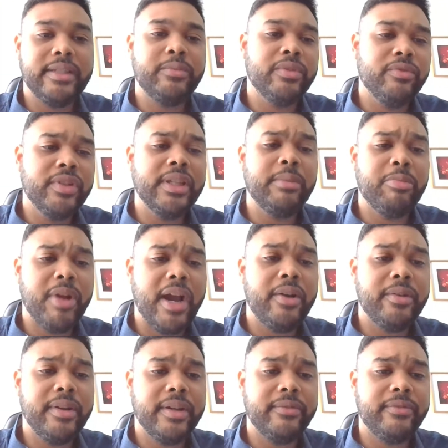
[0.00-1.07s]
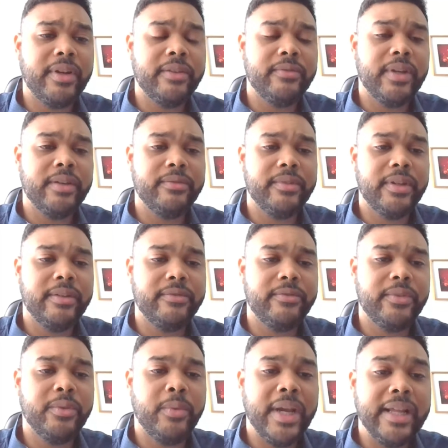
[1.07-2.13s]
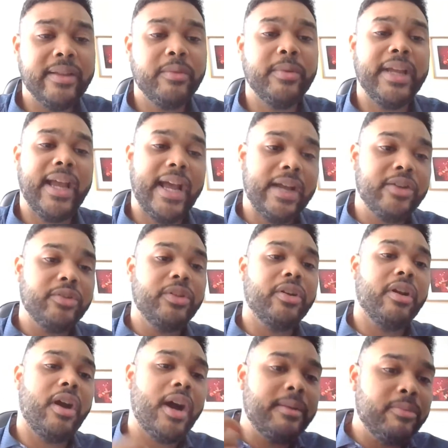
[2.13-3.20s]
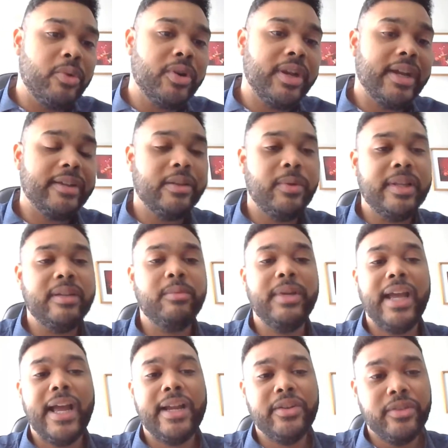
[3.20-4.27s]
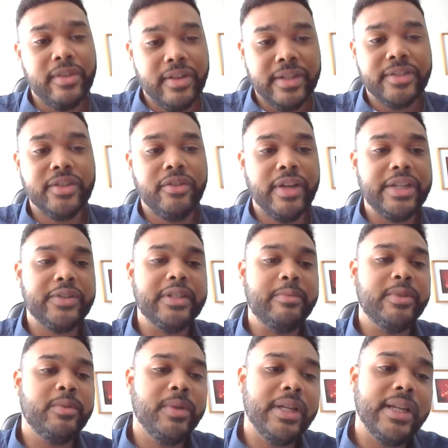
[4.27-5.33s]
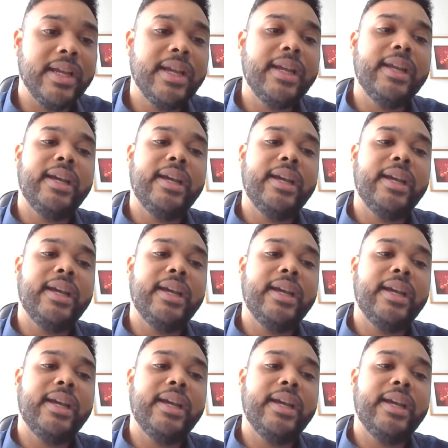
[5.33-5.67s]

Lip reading: and we're really proud of the way that we handle our onboarding and the way that we handle our integrations between